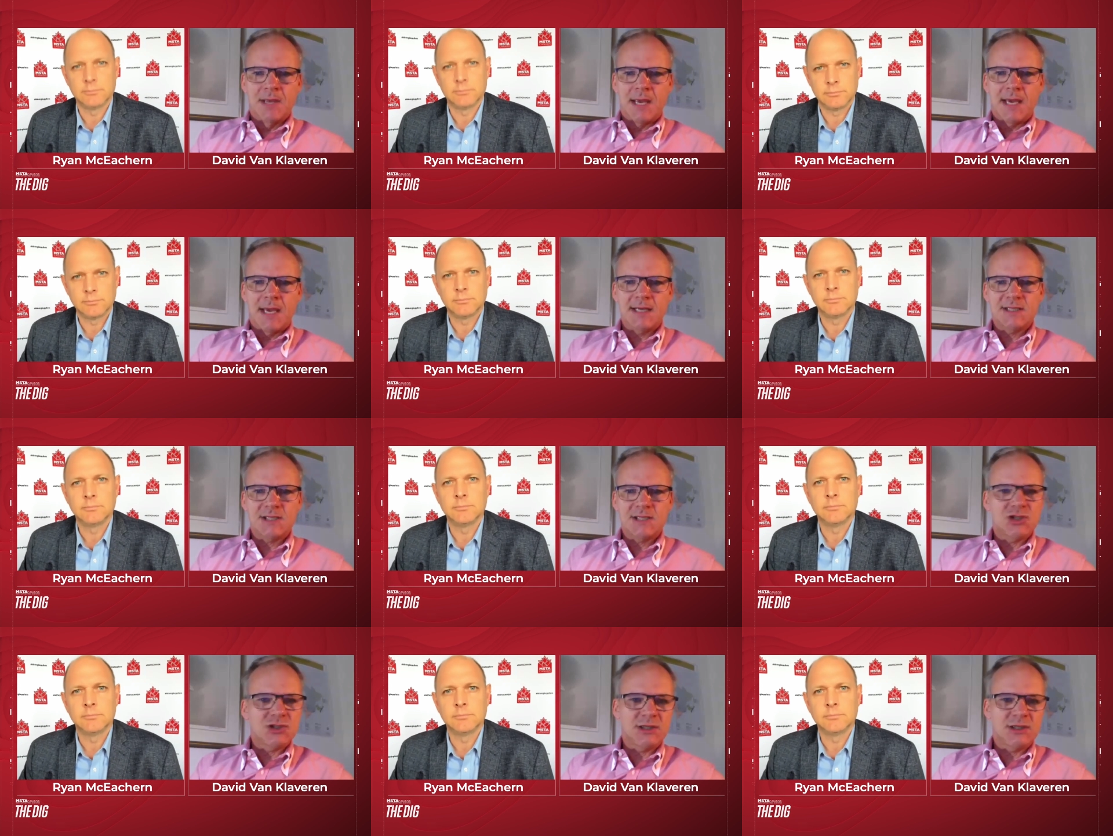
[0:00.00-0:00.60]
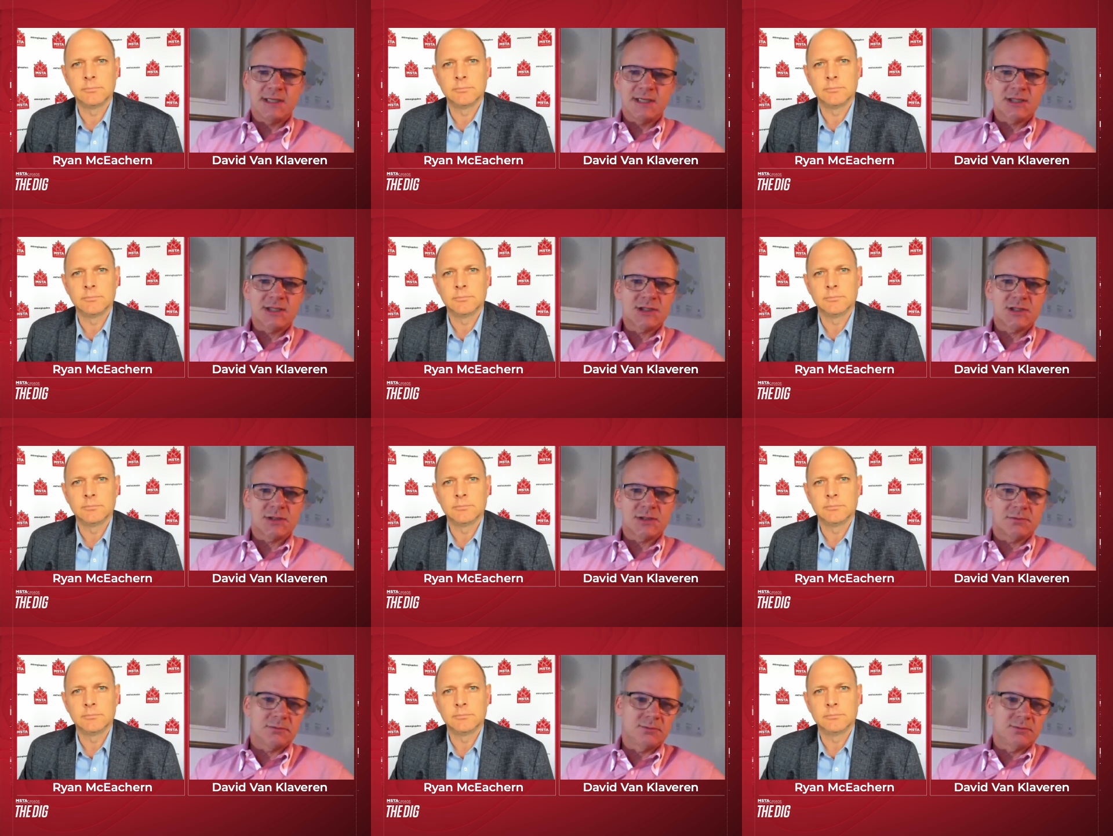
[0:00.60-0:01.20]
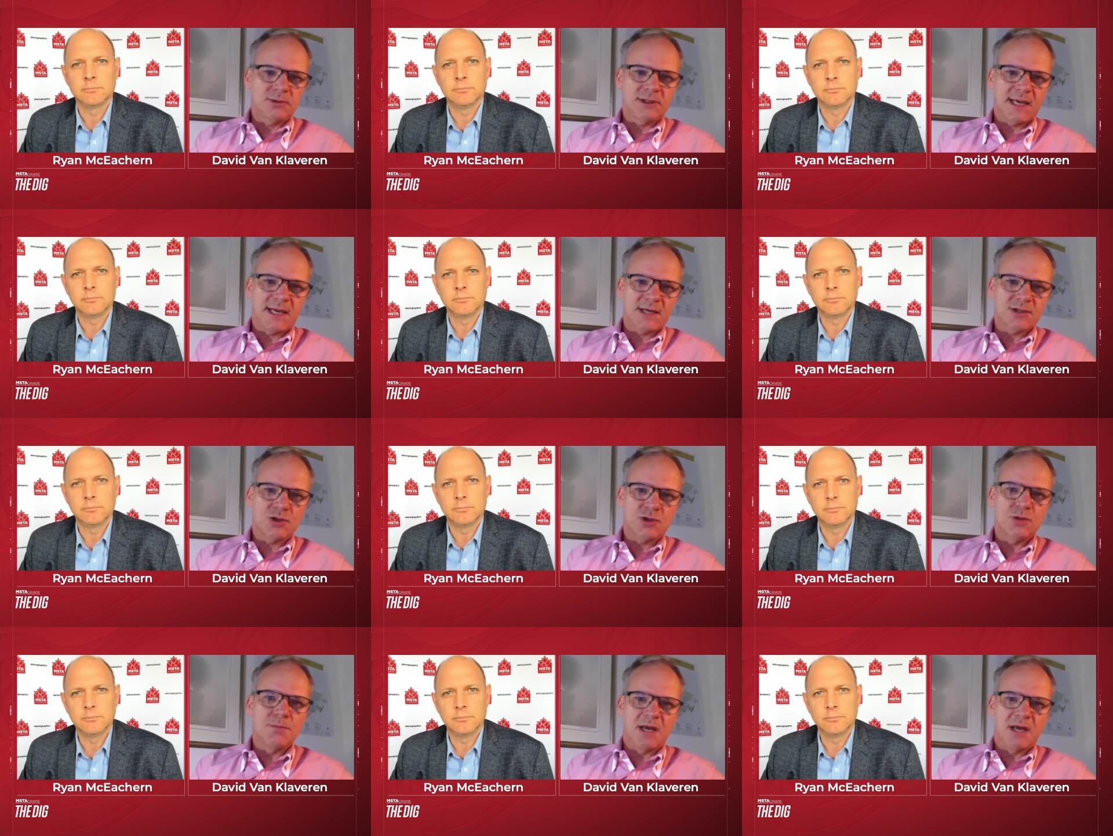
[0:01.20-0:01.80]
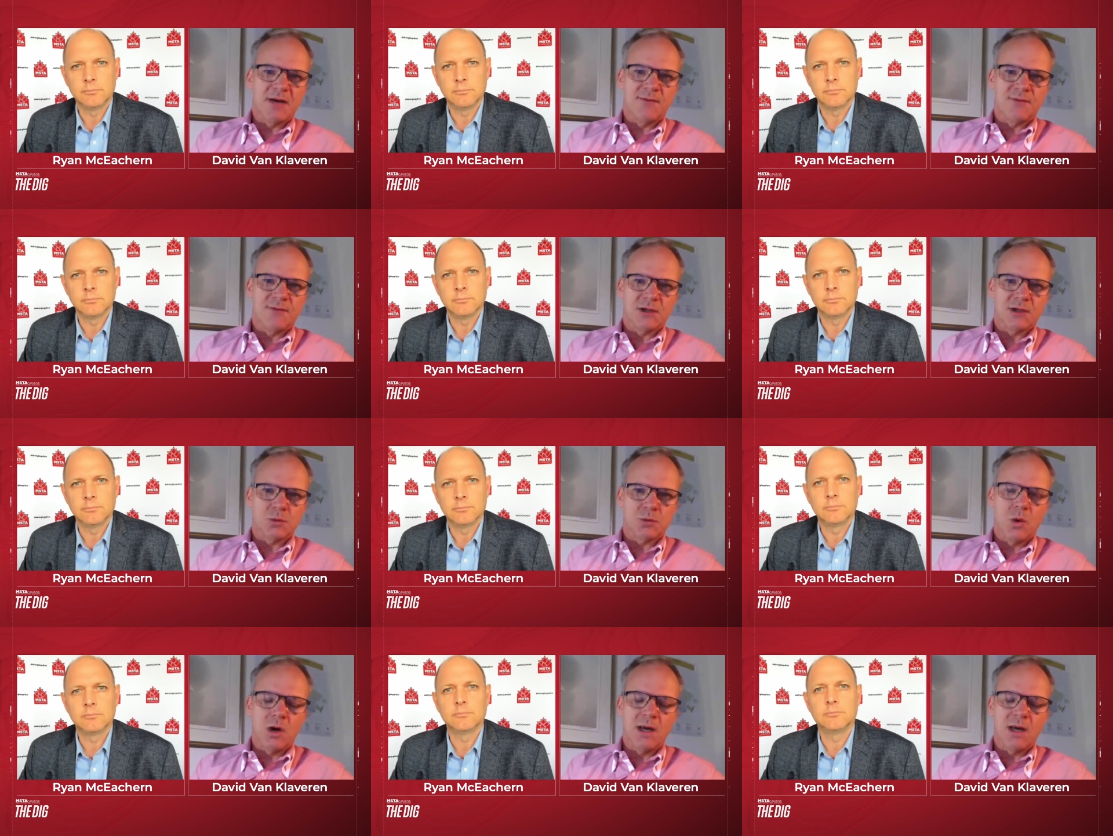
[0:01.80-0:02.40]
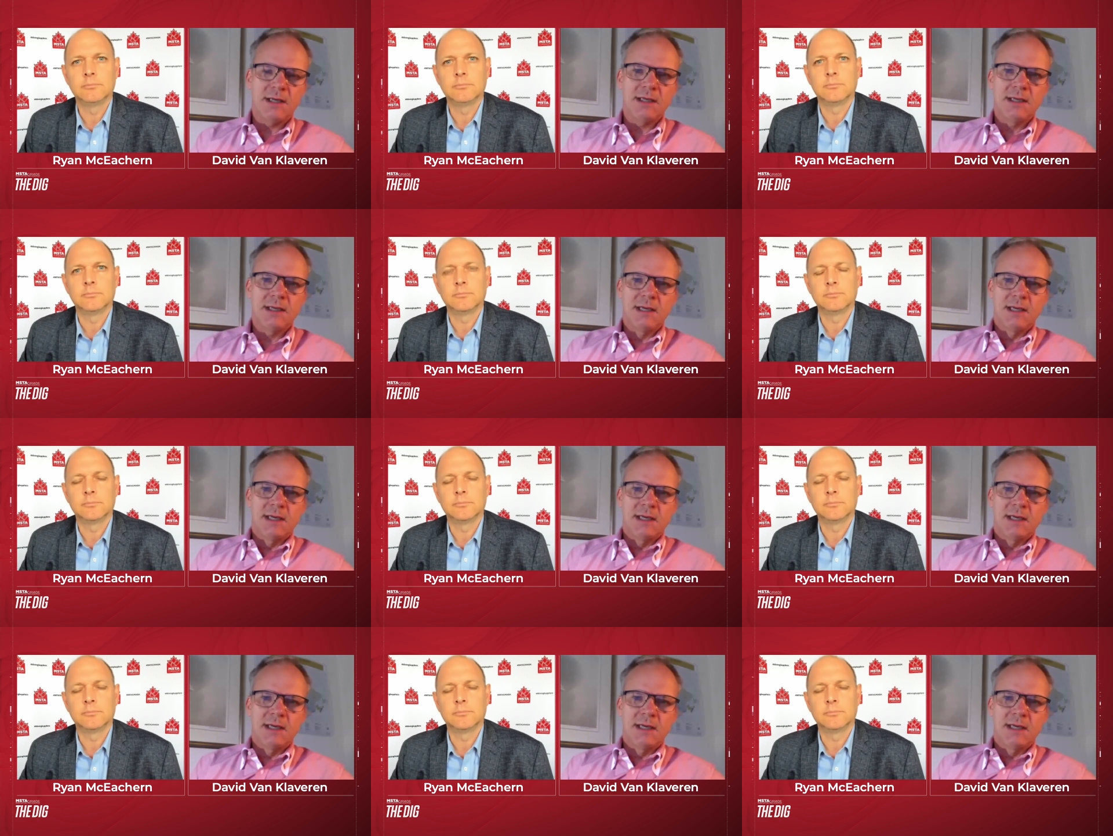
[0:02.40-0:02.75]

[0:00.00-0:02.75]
Speaker 1: And essentially, it does really has two benefits. One,